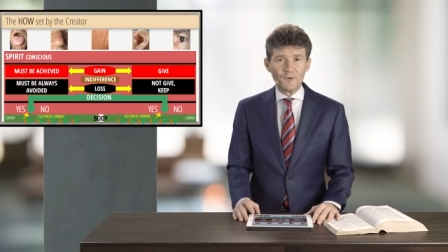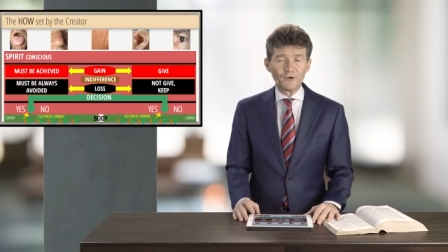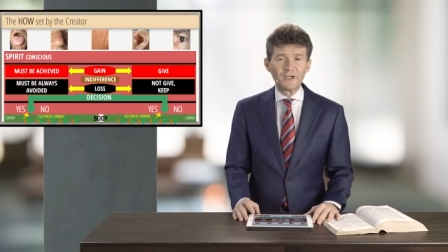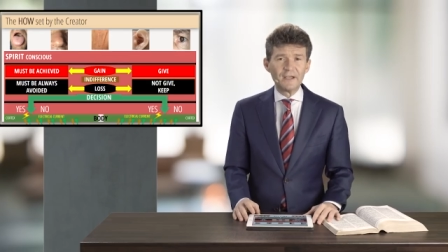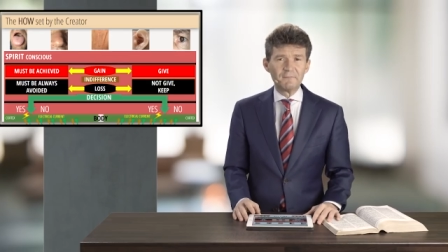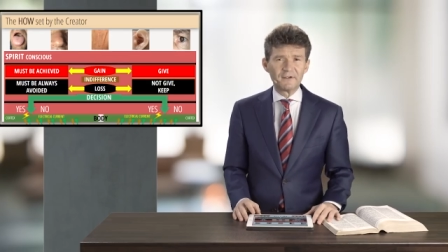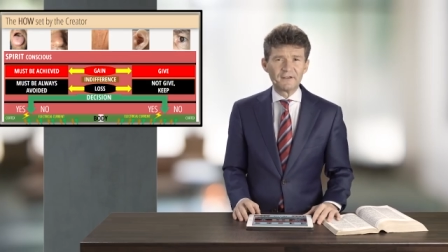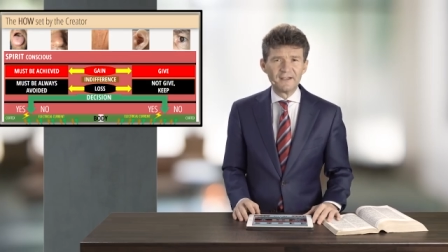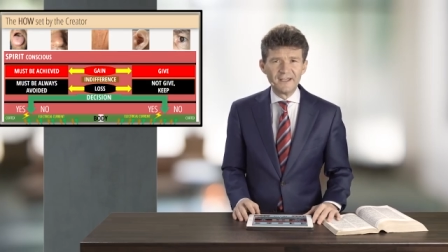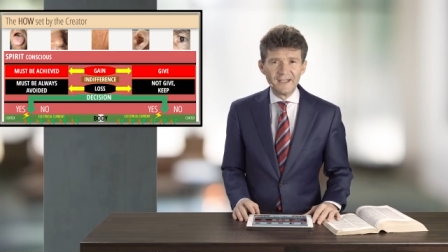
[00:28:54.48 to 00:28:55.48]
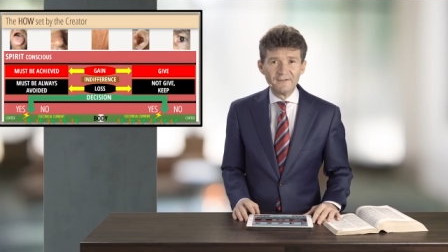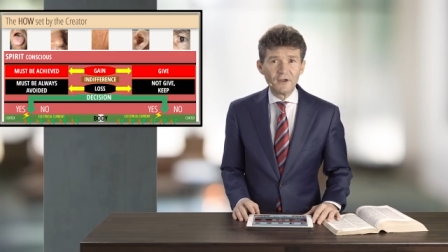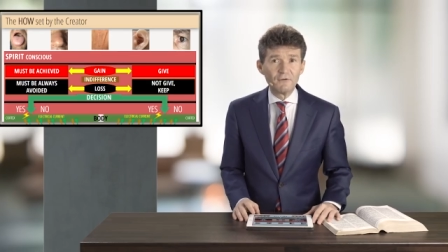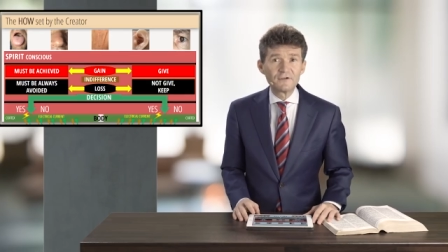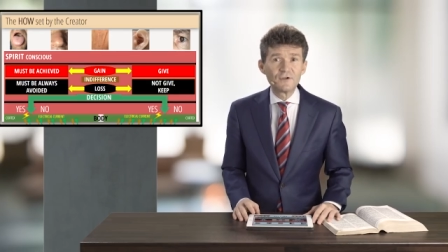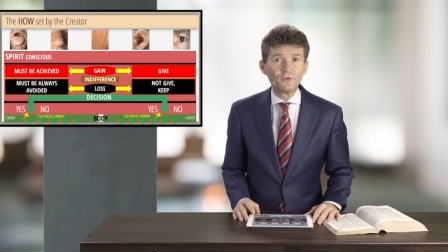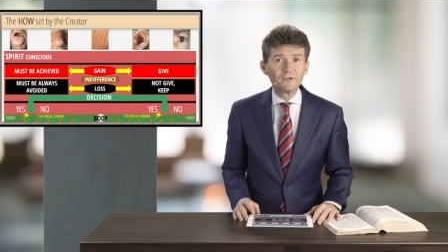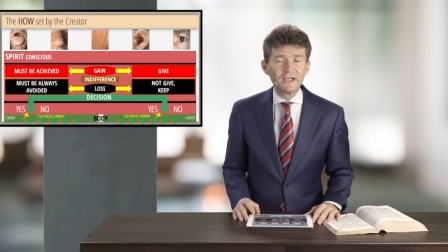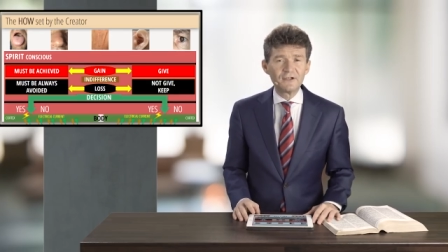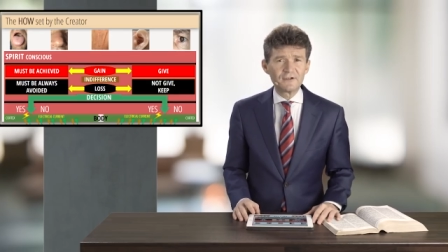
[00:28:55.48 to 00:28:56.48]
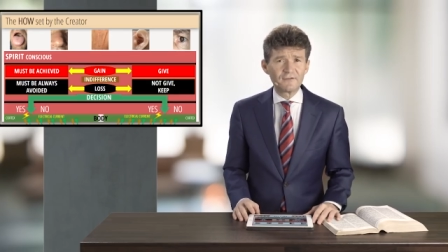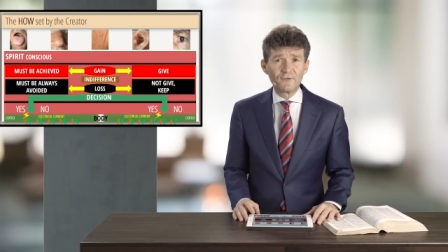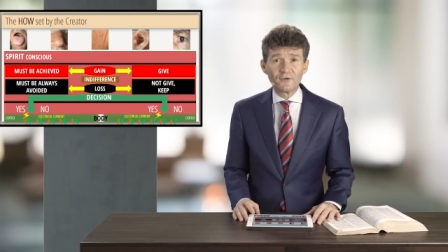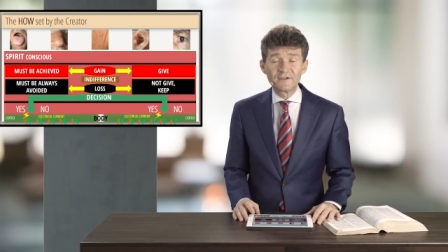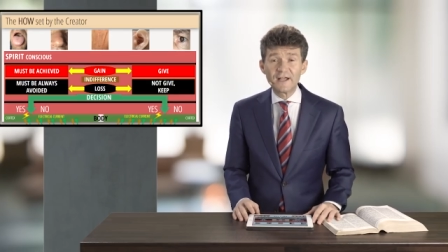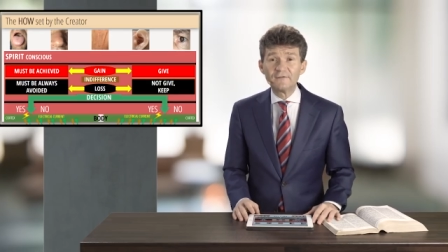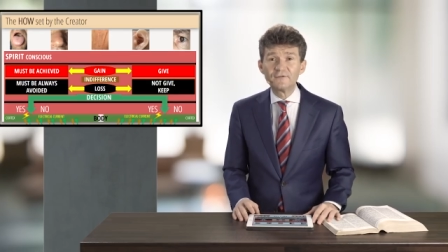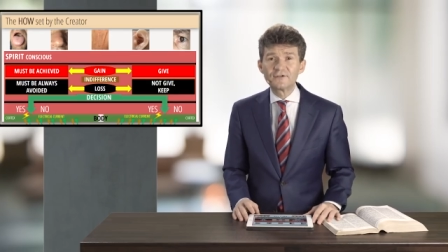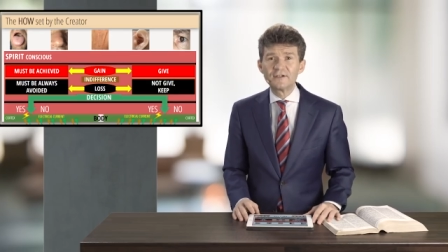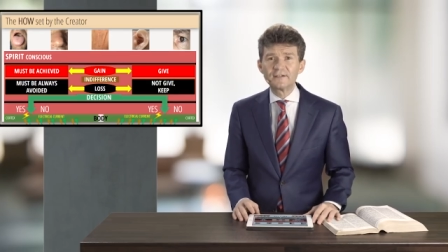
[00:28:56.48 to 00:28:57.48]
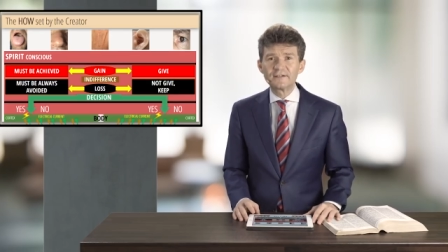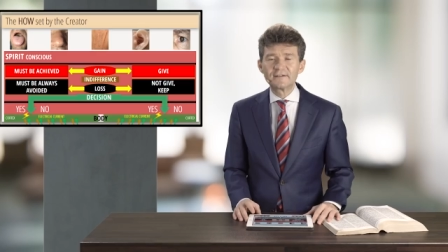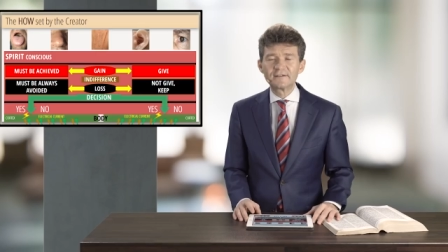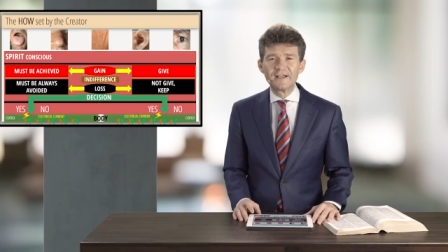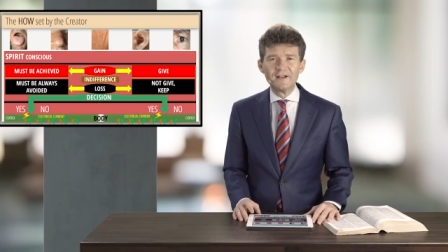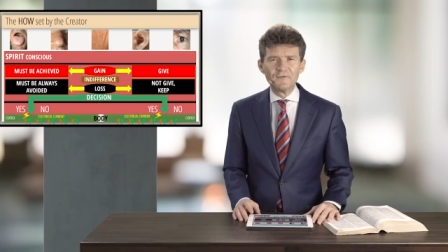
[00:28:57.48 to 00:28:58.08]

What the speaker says: or keeping, there is no danger for selfishness.